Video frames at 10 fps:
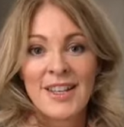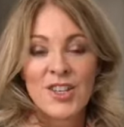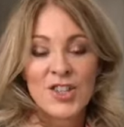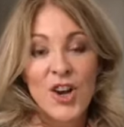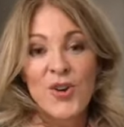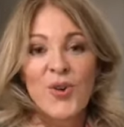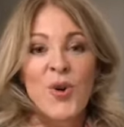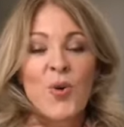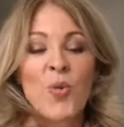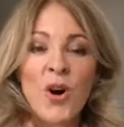So,
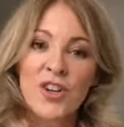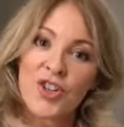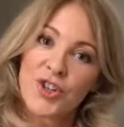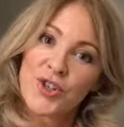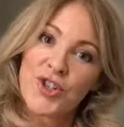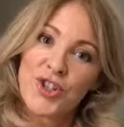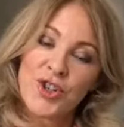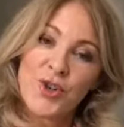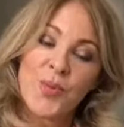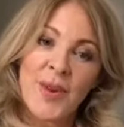what should
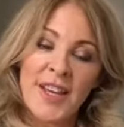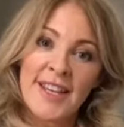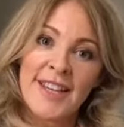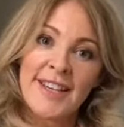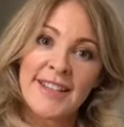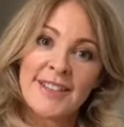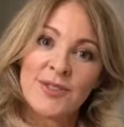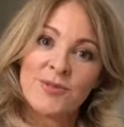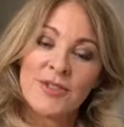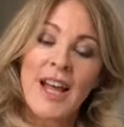you be
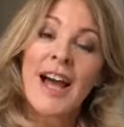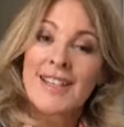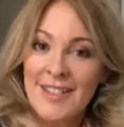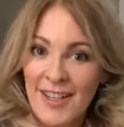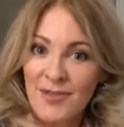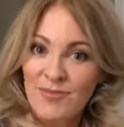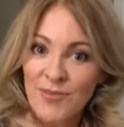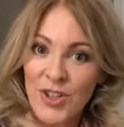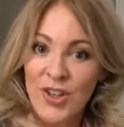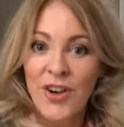asking
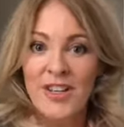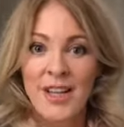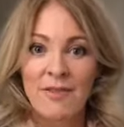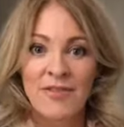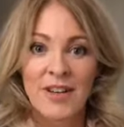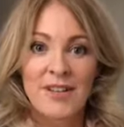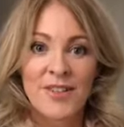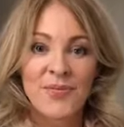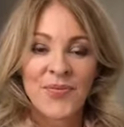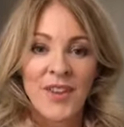when you're going to have
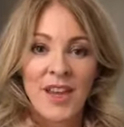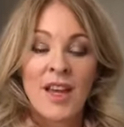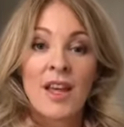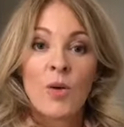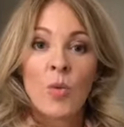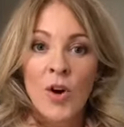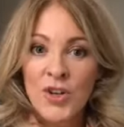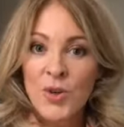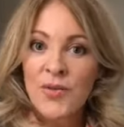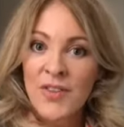fillers? What
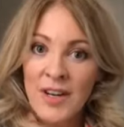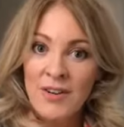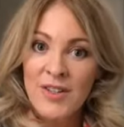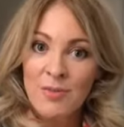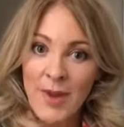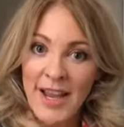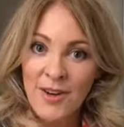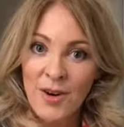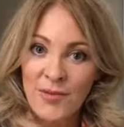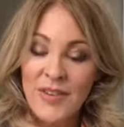your filler is made
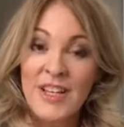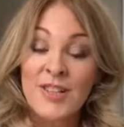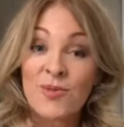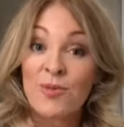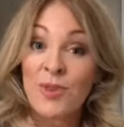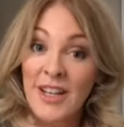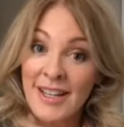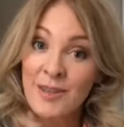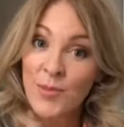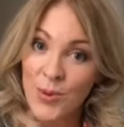of is
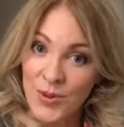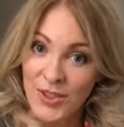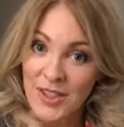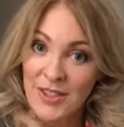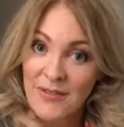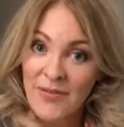really important.